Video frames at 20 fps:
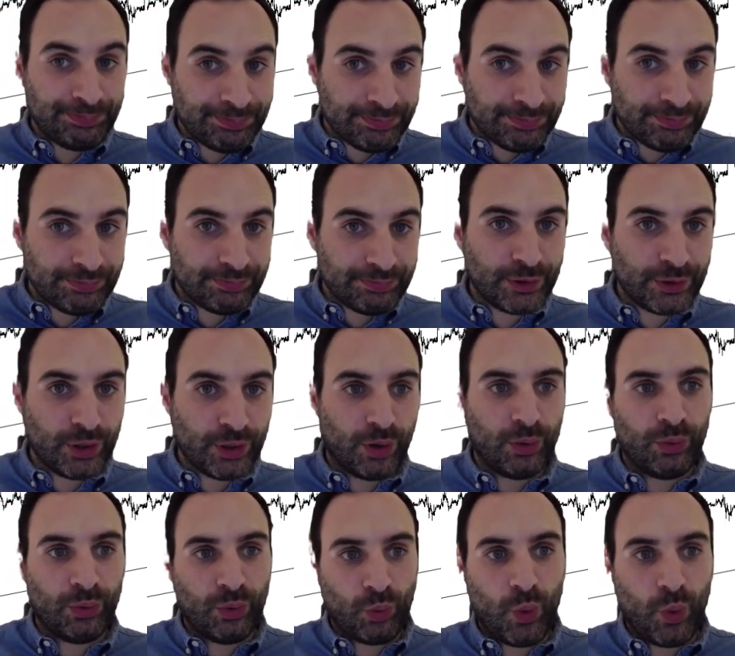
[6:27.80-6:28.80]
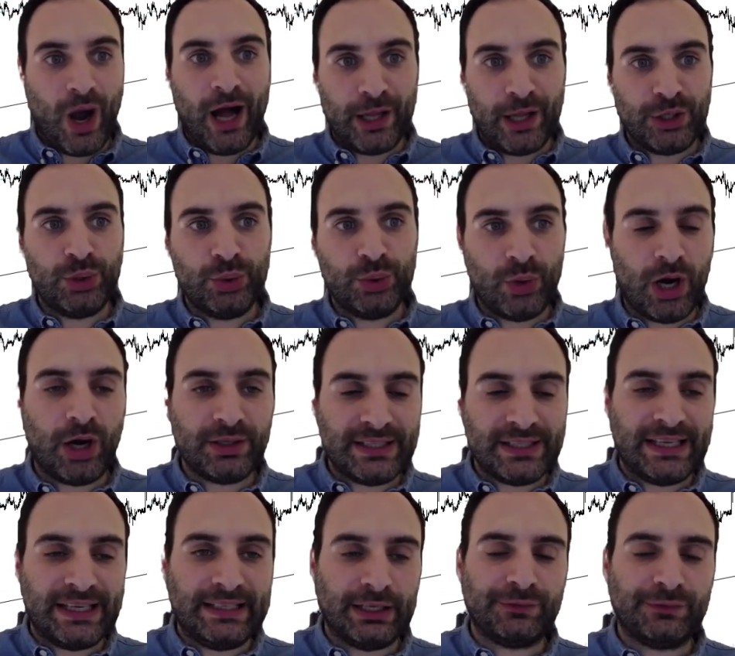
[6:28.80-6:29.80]
you know, while you are
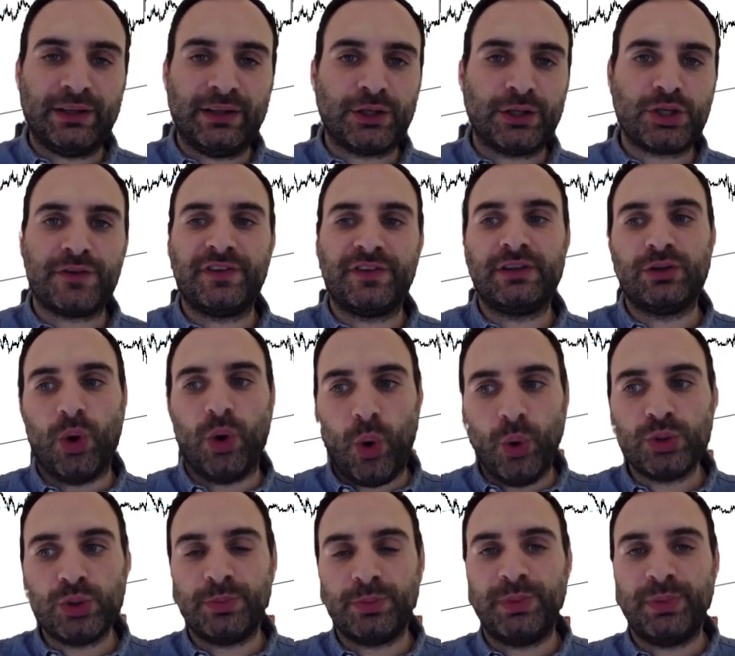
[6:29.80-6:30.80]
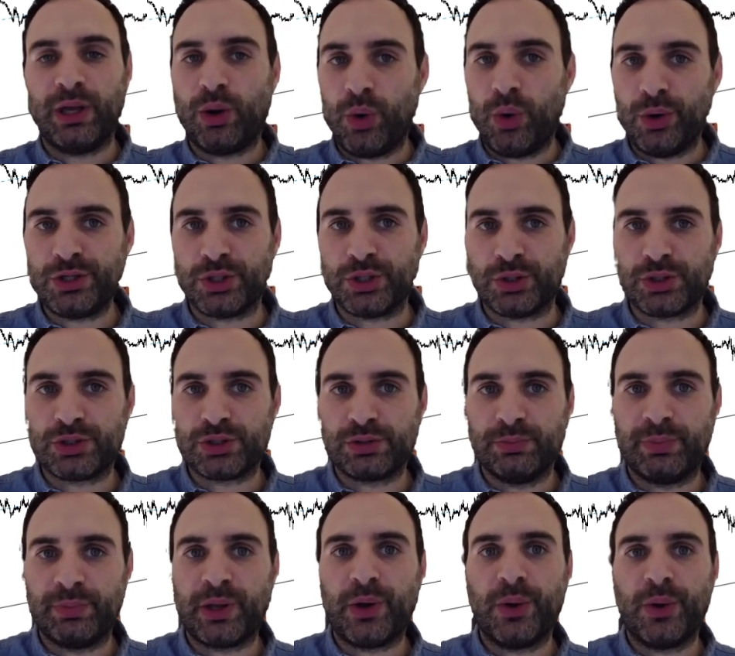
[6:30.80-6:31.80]
taking advantage of it, also be cautious,
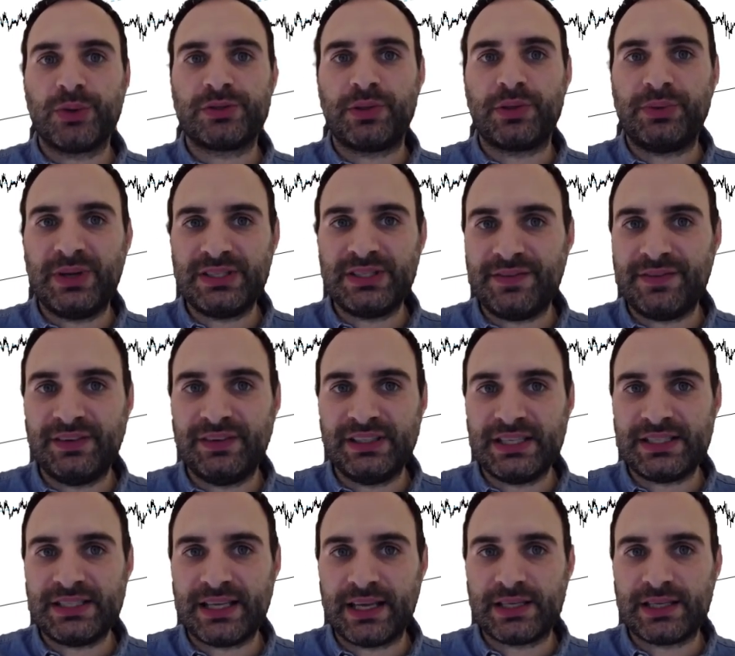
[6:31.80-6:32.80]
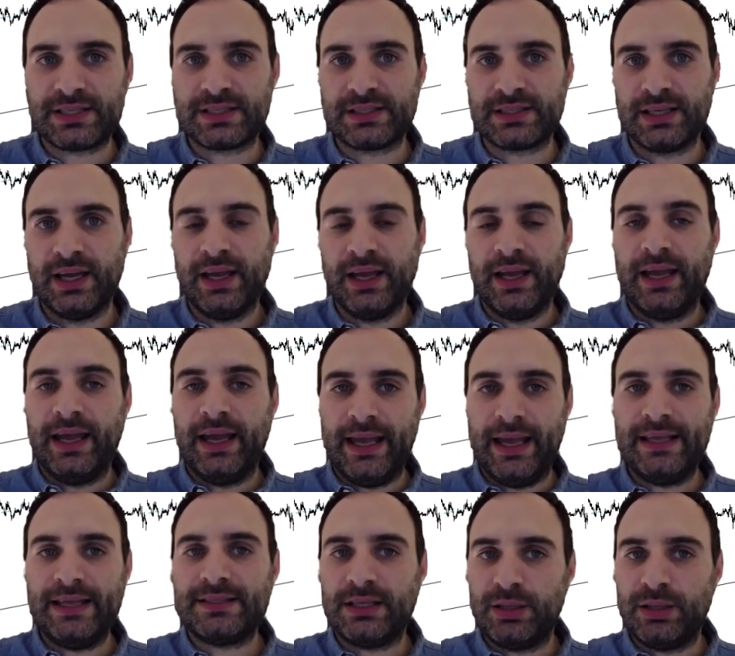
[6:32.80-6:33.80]
because the 376
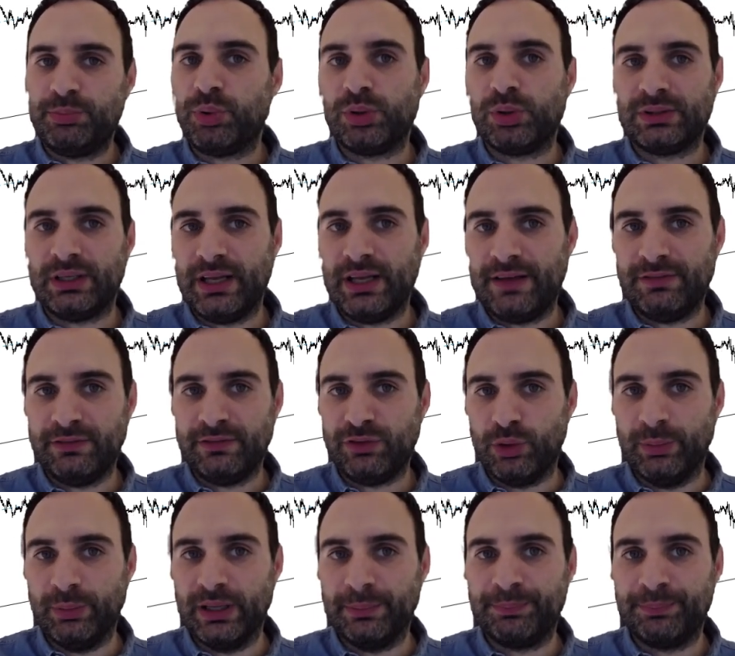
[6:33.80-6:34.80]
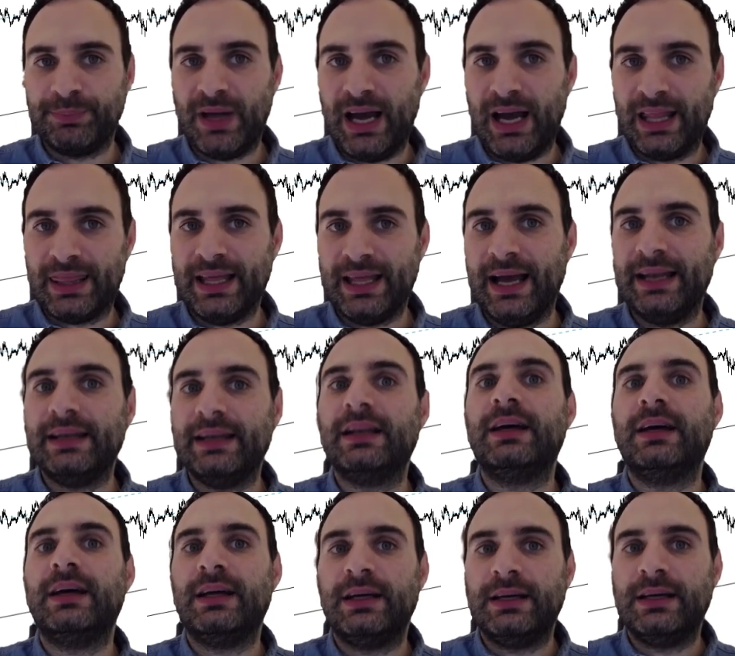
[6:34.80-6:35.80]
is an important level for me. And then
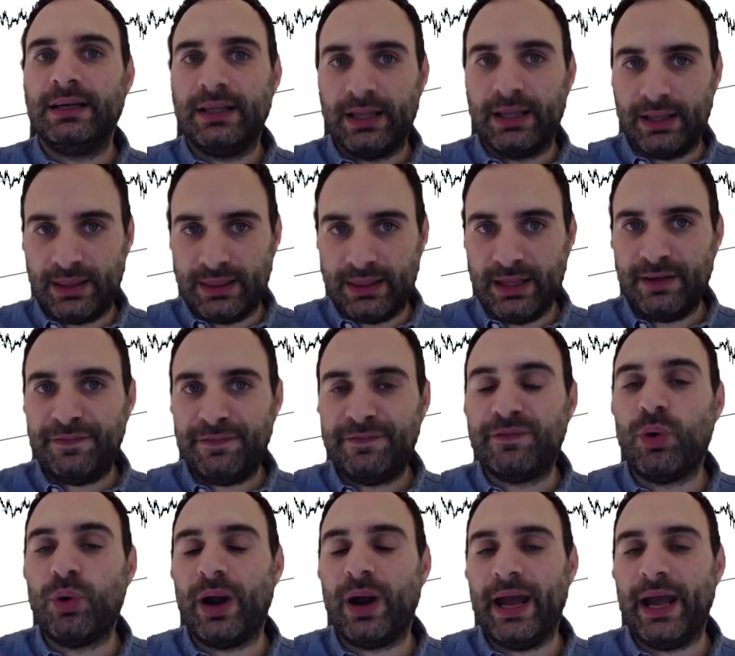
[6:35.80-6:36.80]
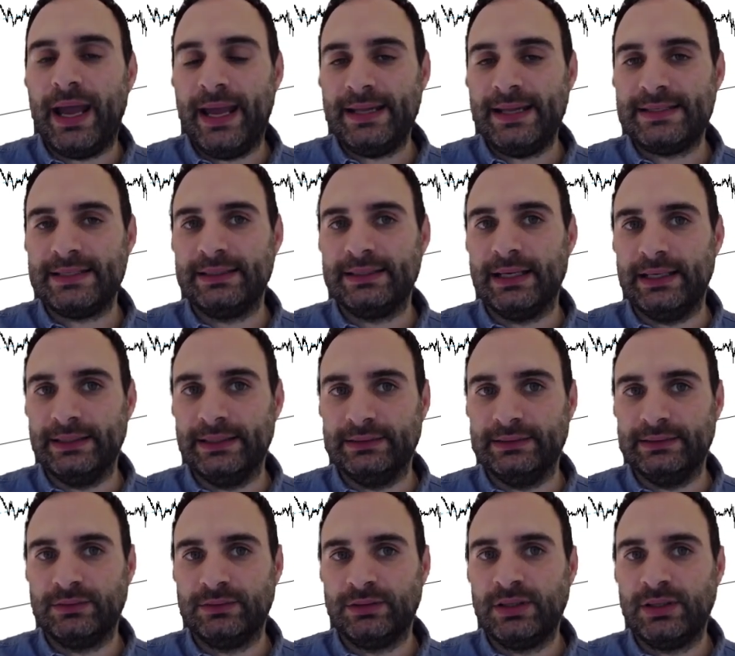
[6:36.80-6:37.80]
the 489.
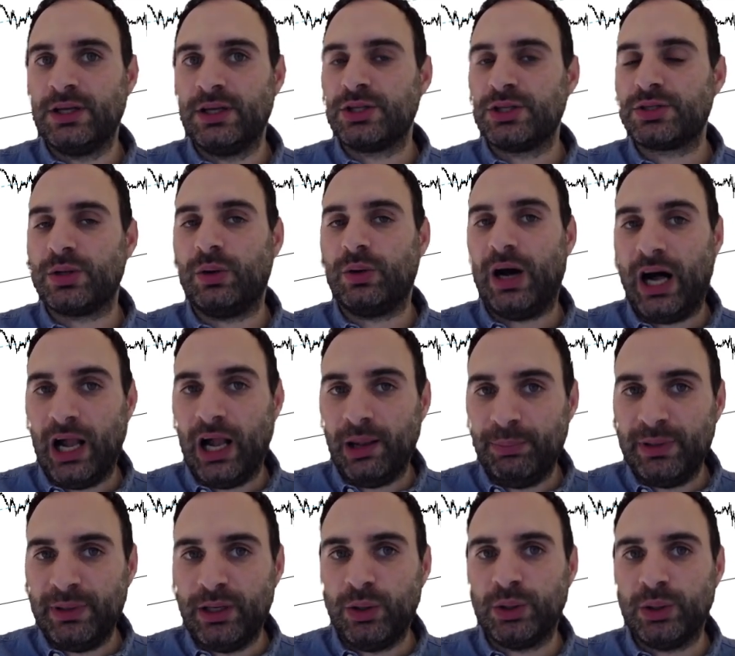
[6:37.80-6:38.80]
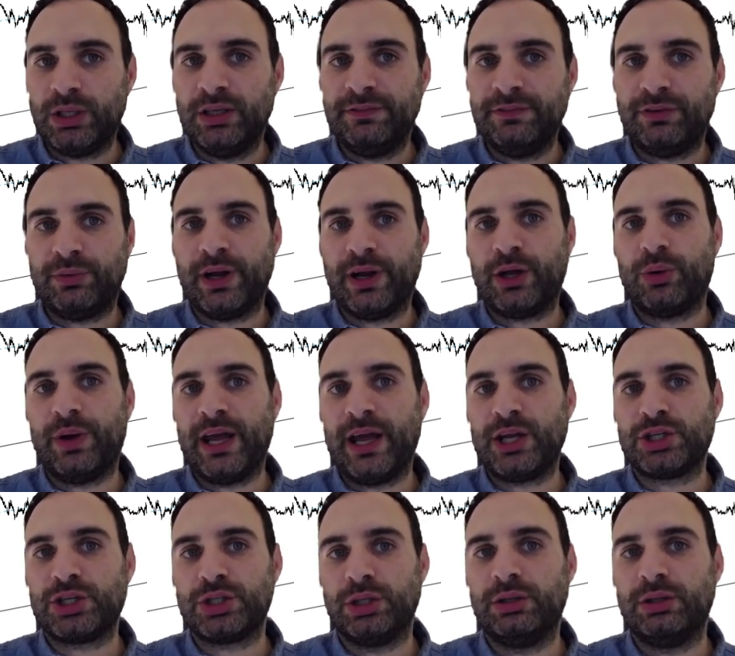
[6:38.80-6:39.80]
So I'll be looking for a
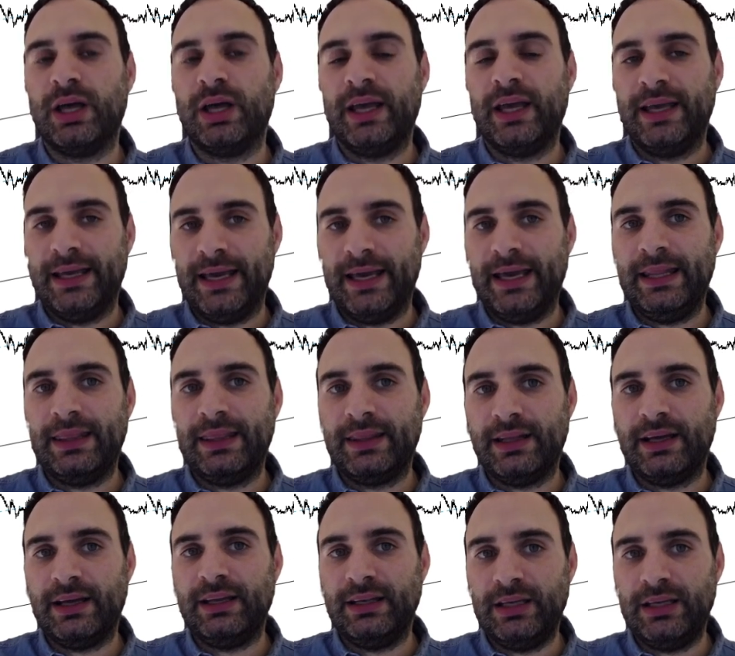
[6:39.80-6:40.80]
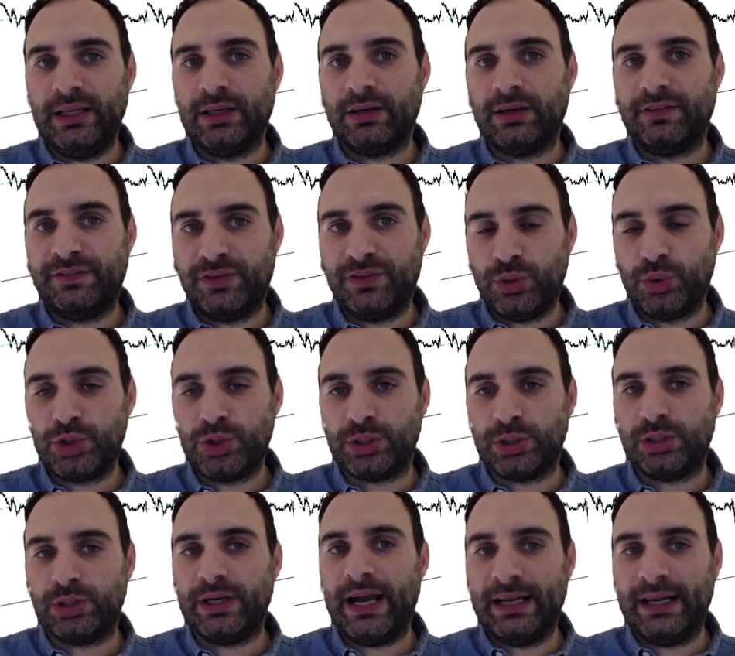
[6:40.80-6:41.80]
correction in the near
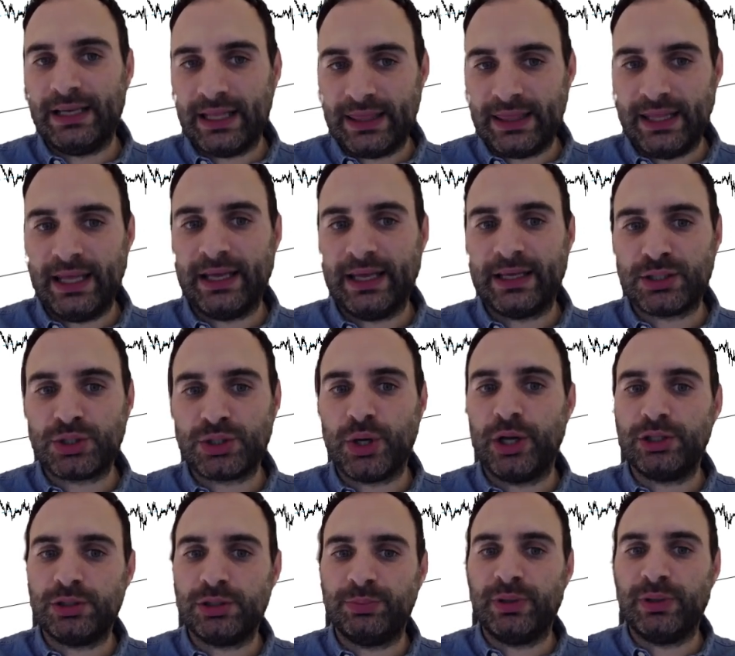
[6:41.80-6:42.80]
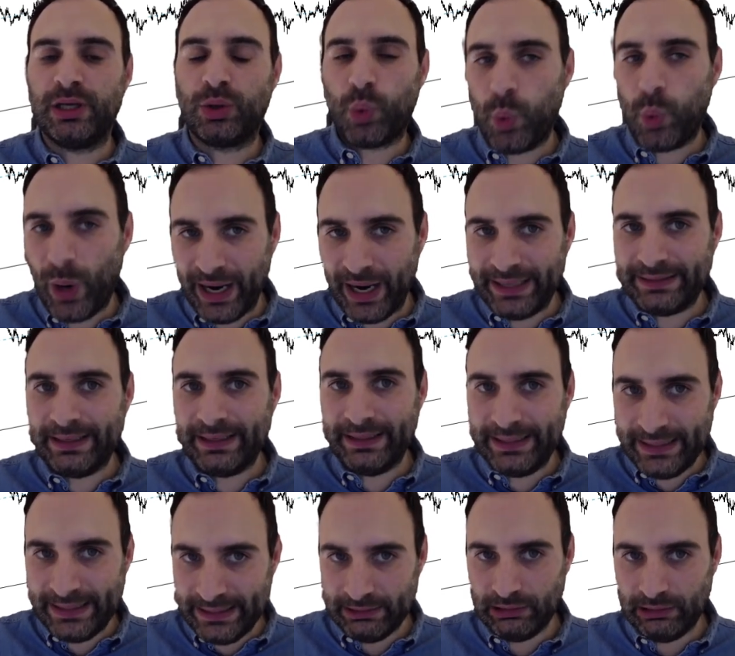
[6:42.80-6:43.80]
future, and I think it's going to be quite
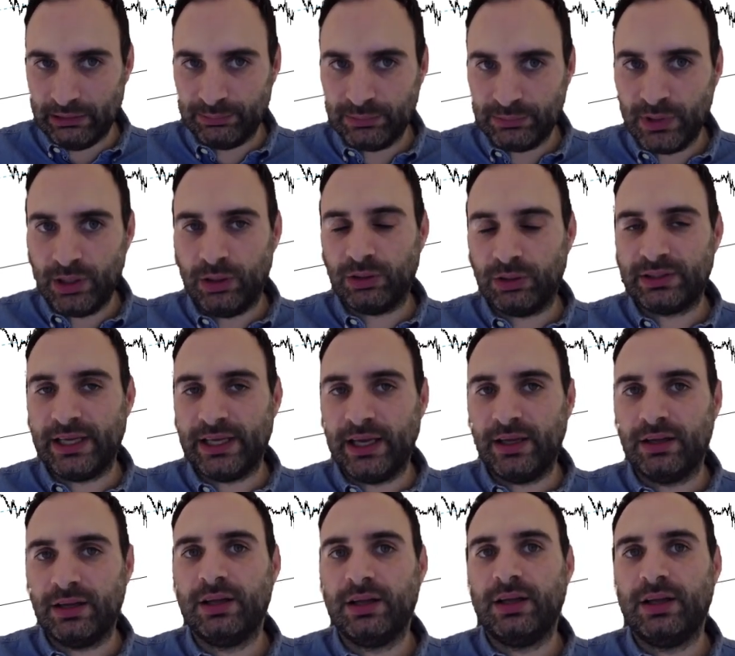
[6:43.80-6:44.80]
near, okay?